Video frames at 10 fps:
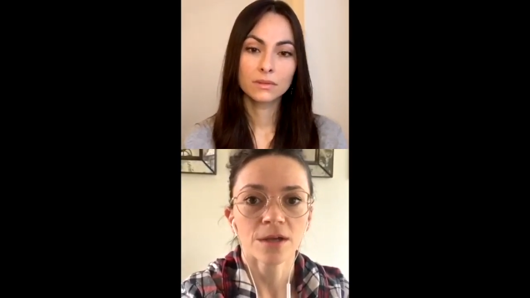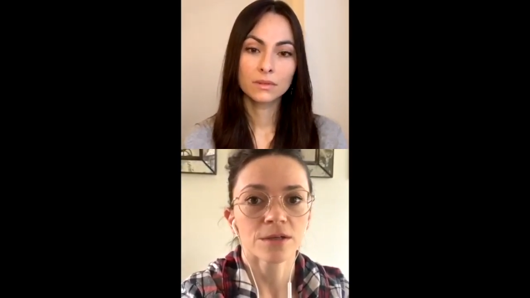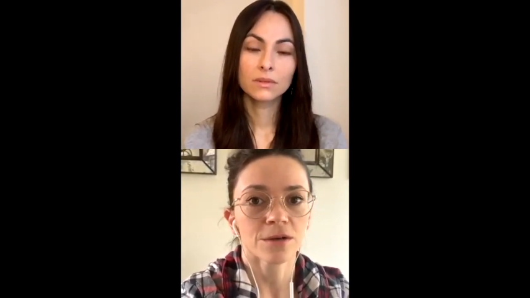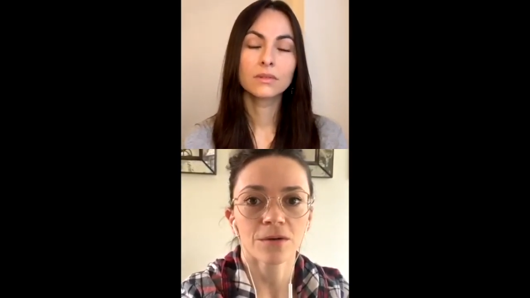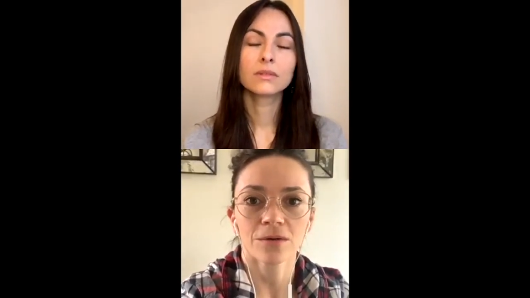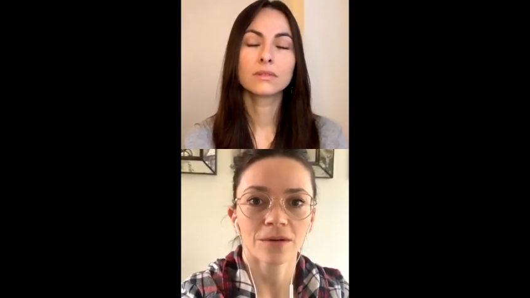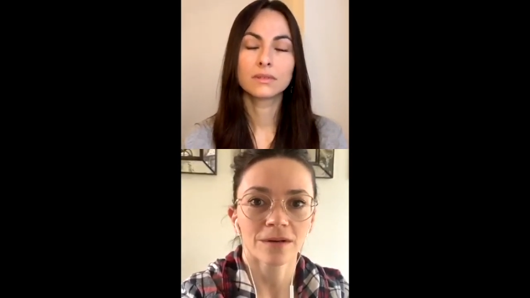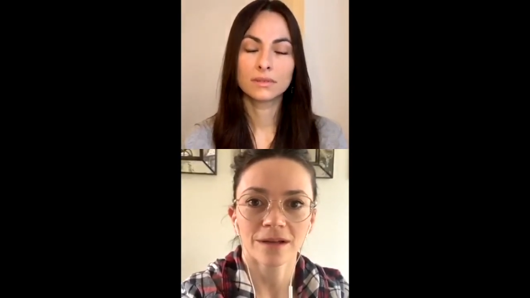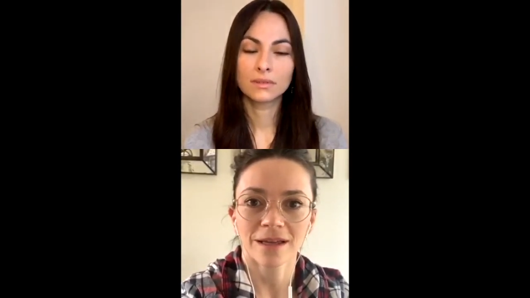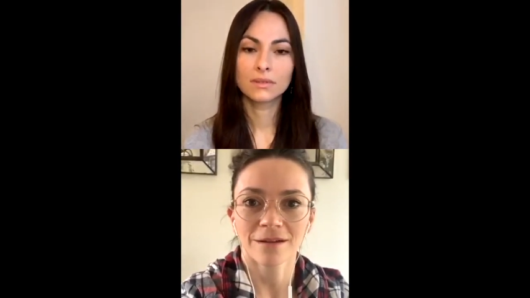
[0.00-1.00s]
Speaker 1: So
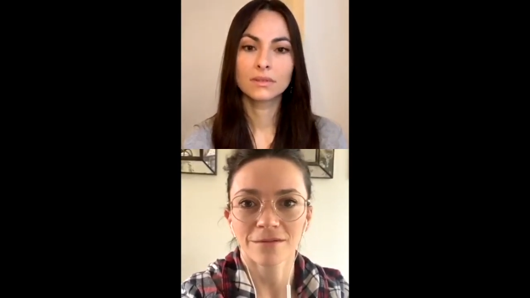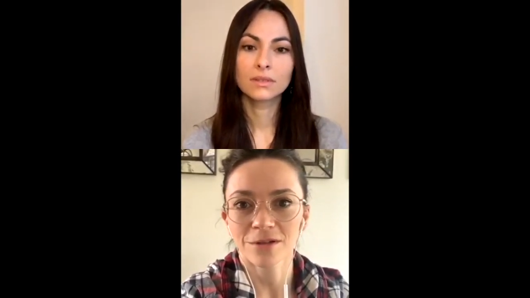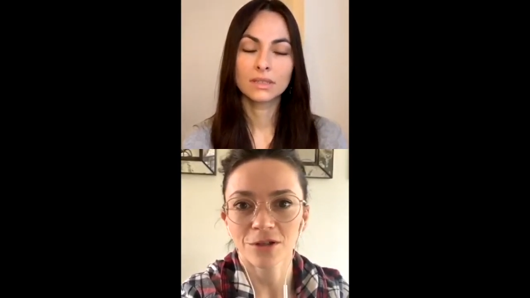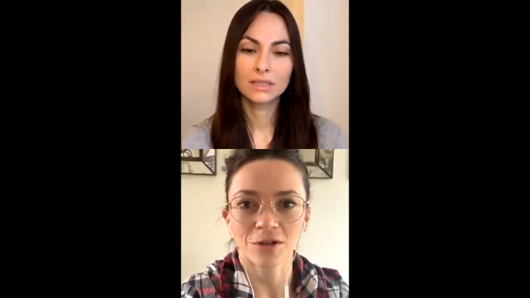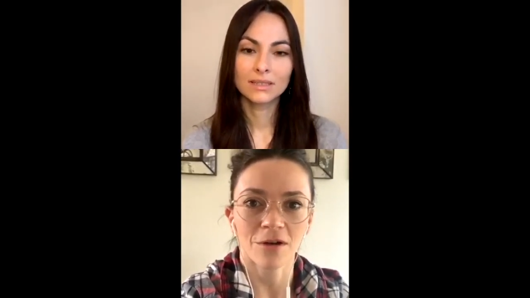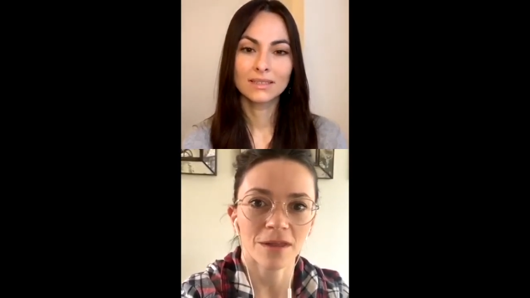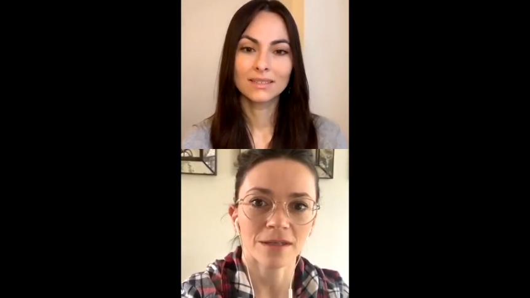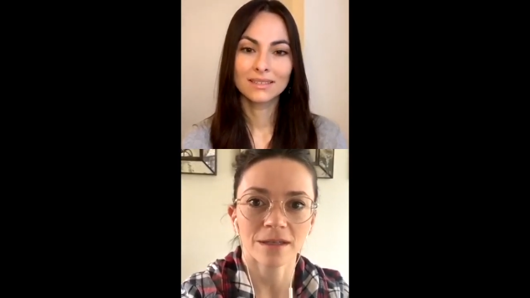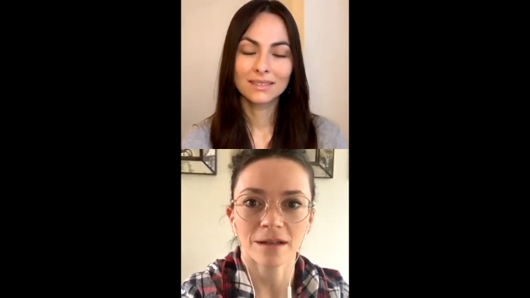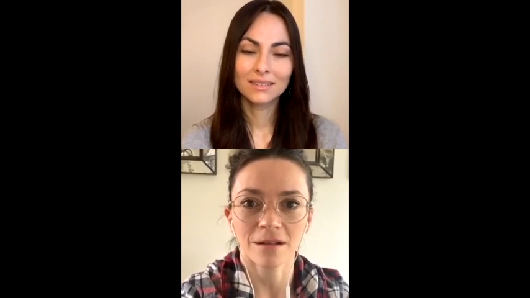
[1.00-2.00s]
it was just all
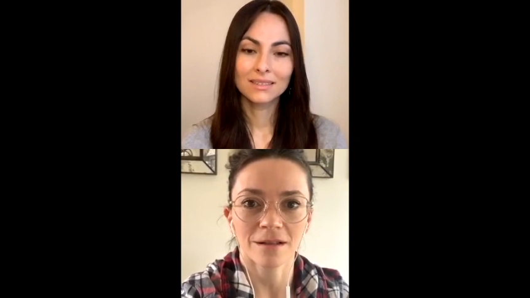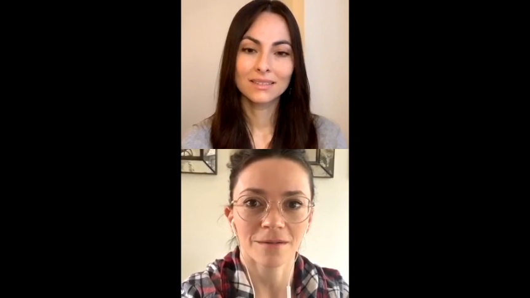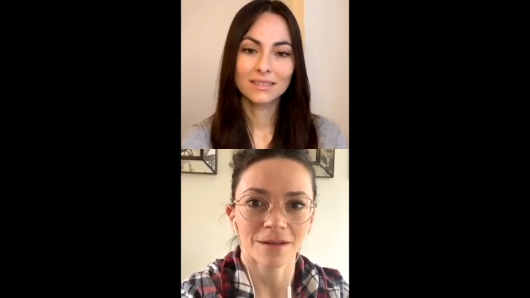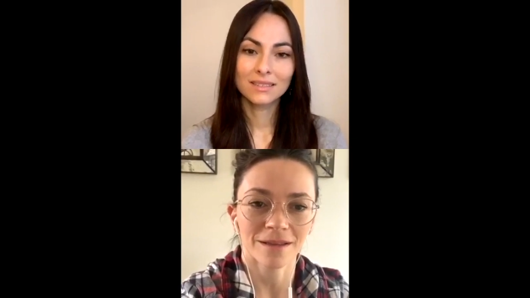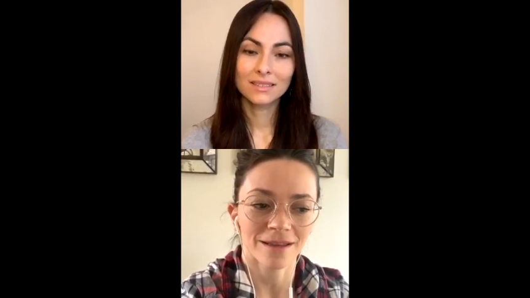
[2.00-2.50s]
these little